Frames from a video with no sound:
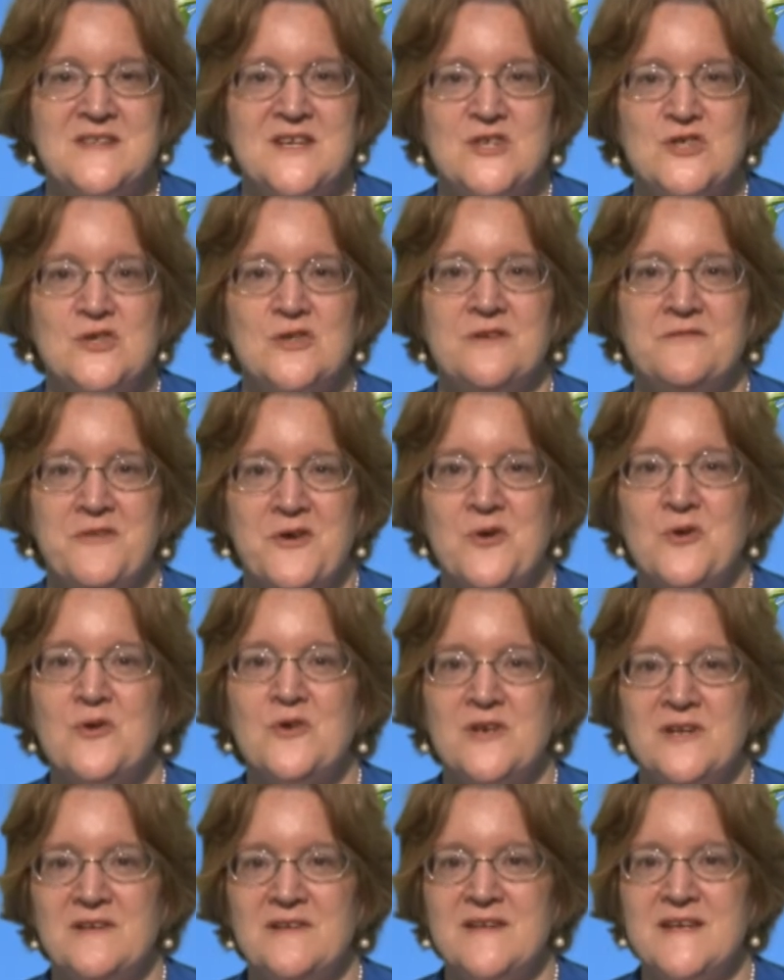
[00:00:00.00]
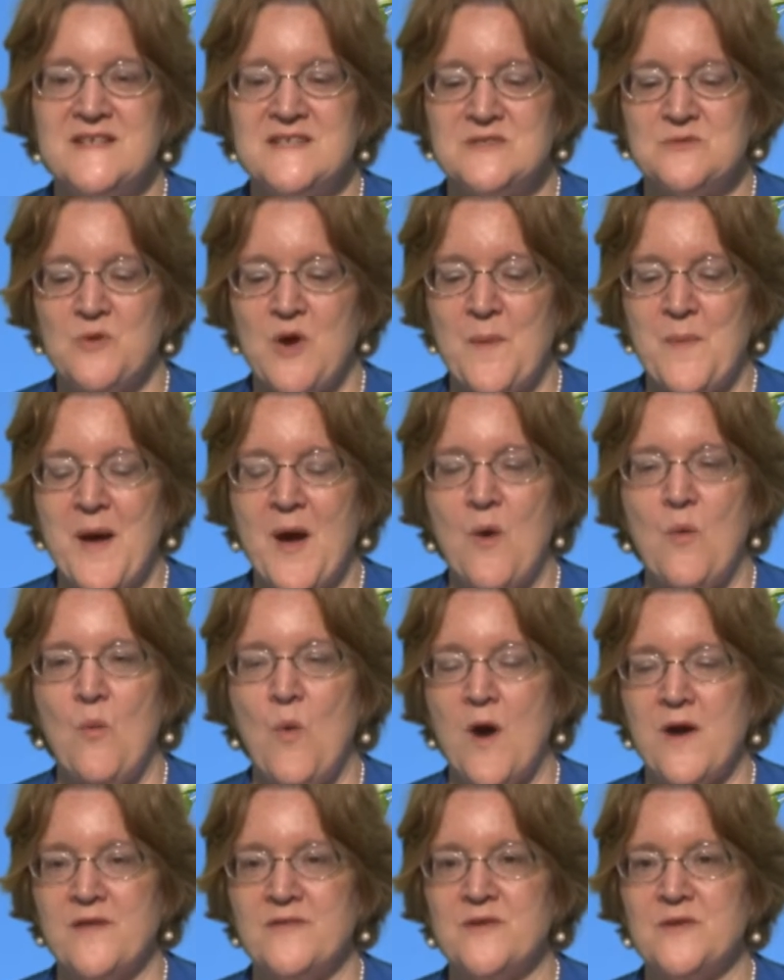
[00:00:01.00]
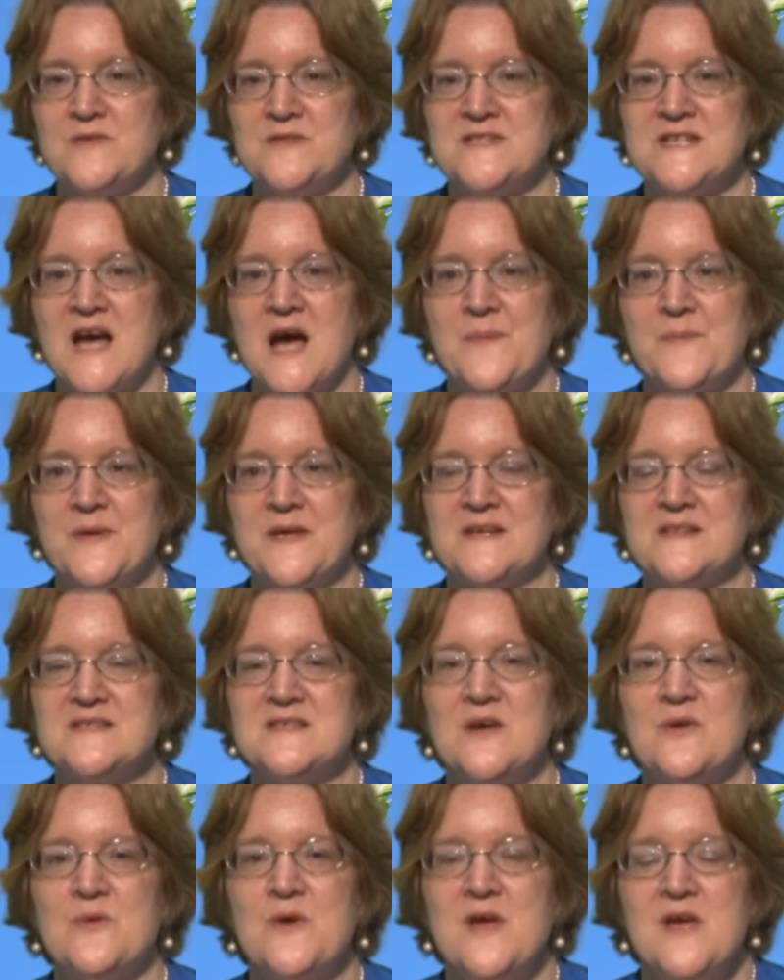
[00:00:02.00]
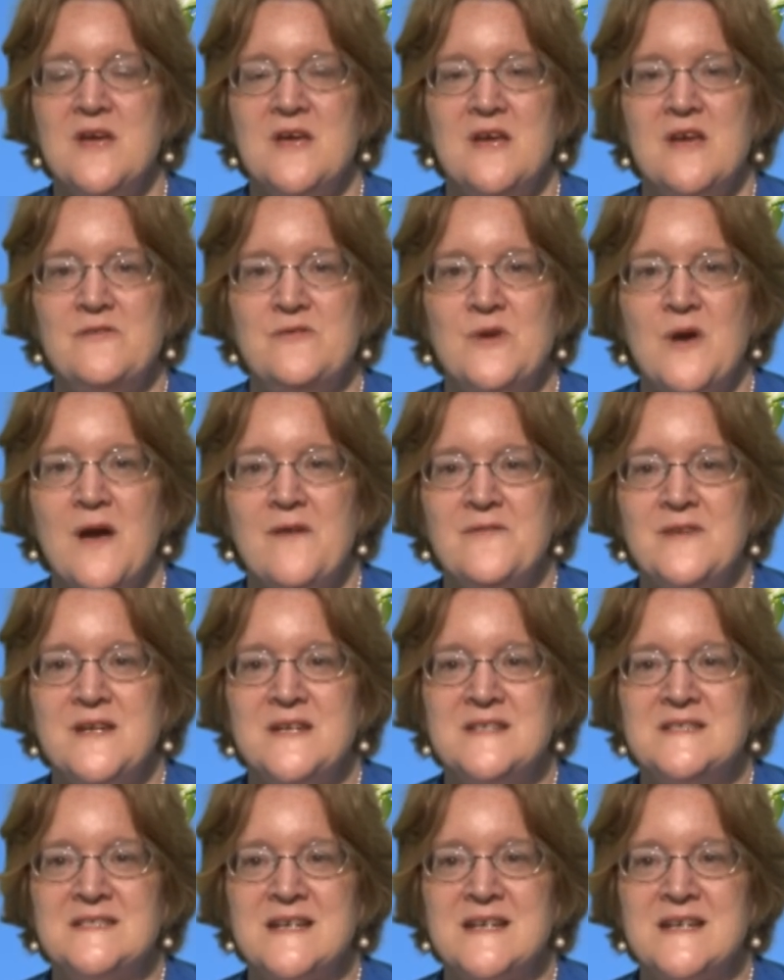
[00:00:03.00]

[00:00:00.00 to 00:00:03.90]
They should have heard at least about one of those topics. So if you have any